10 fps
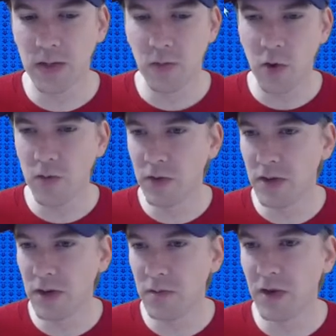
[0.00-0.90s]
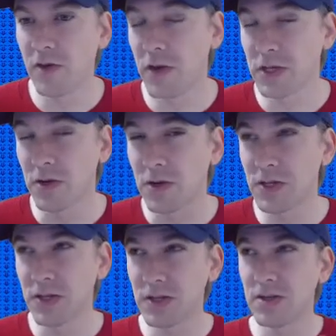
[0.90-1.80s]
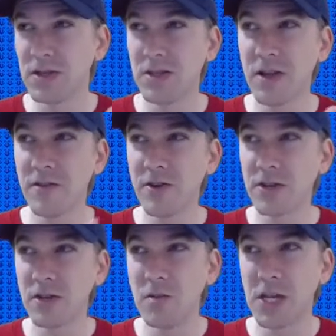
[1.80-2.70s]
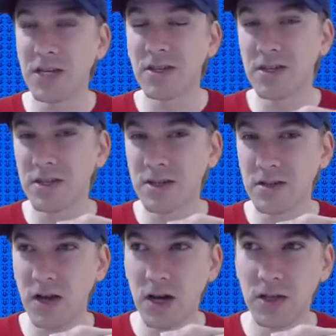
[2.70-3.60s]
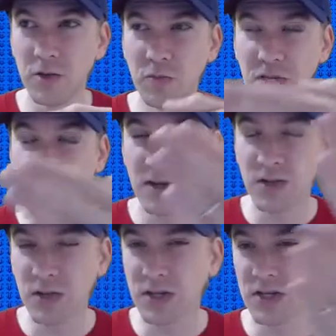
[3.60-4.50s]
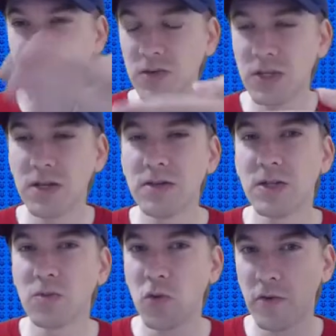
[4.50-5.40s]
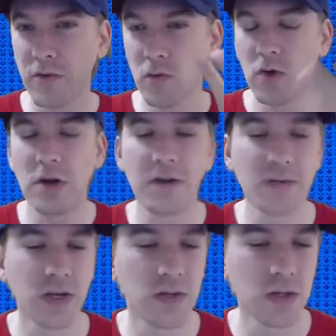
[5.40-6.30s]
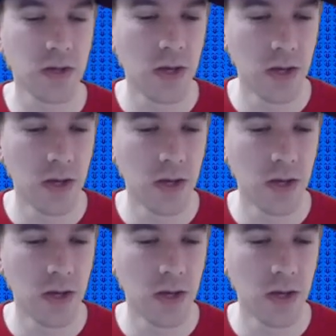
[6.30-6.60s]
The problem with BFXR is it's not very good at making looping sounds or continuous sounds. It's more for one-off sounds.